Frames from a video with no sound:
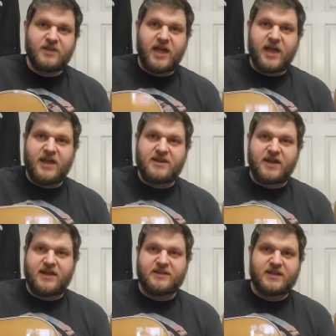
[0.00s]
And
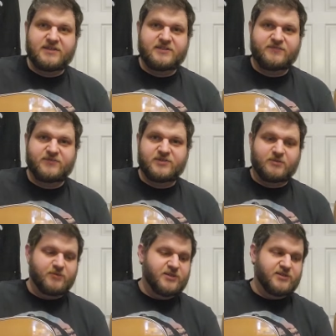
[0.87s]
I guess for
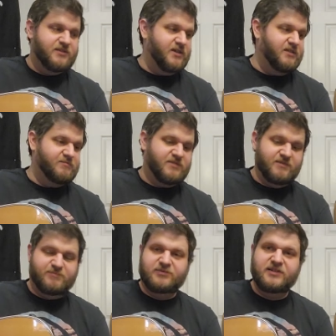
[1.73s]
some reason it
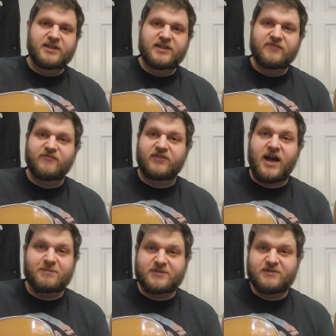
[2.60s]
completely
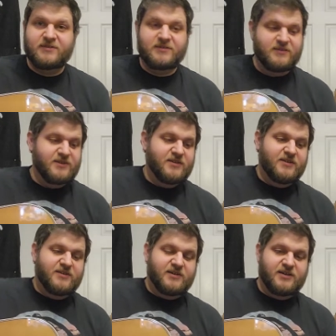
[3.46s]
flopped.
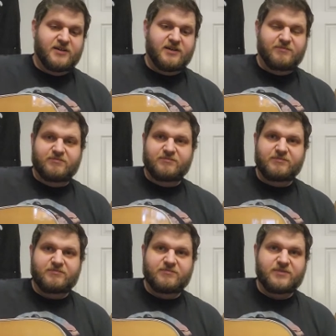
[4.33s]
Um,
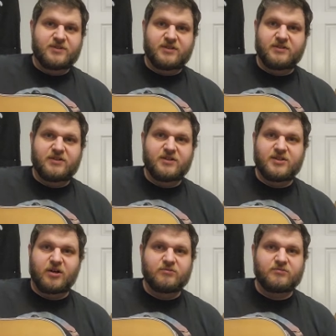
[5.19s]
you
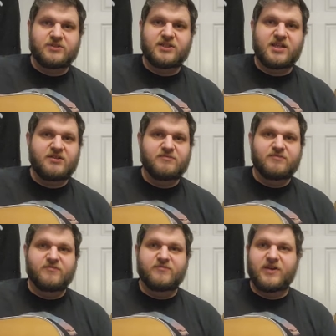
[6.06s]
don't see
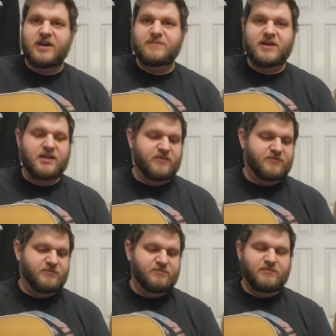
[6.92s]
very many of
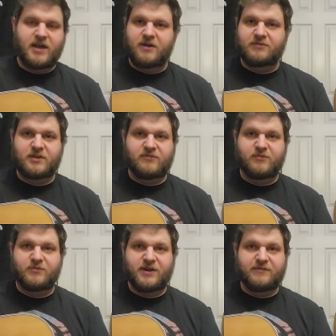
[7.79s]
them out there
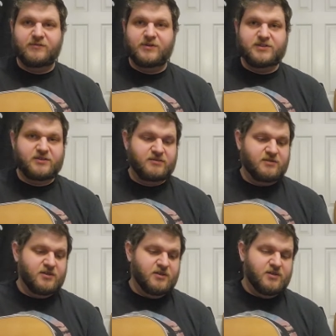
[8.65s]
for whatever reason
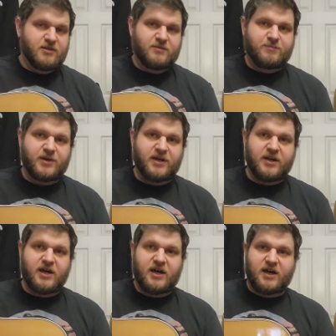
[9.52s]
but
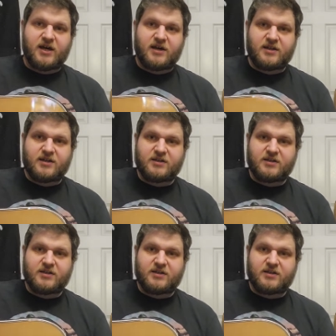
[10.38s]
uh,